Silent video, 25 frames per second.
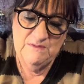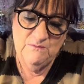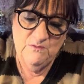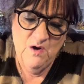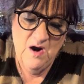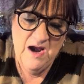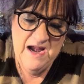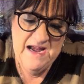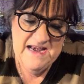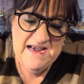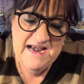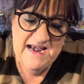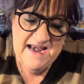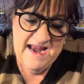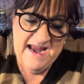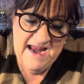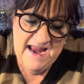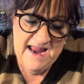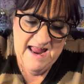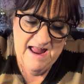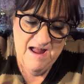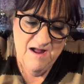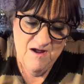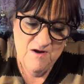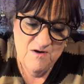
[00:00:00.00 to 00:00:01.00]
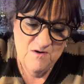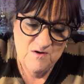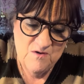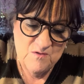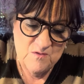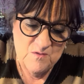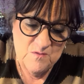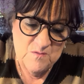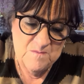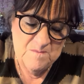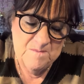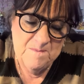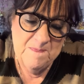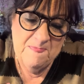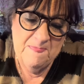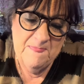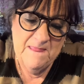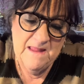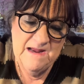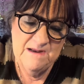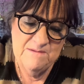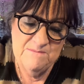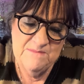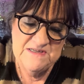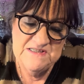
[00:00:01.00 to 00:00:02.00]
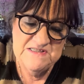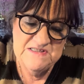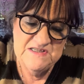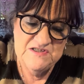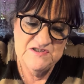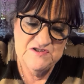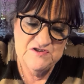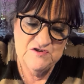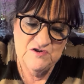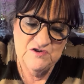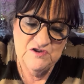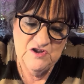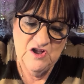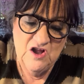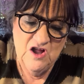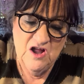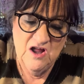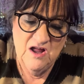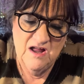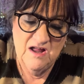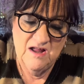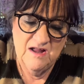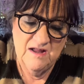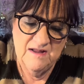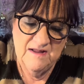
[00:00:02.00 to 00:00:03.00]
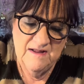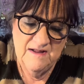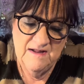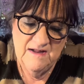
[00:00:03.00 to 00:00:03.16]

right now. And my sister-in-law.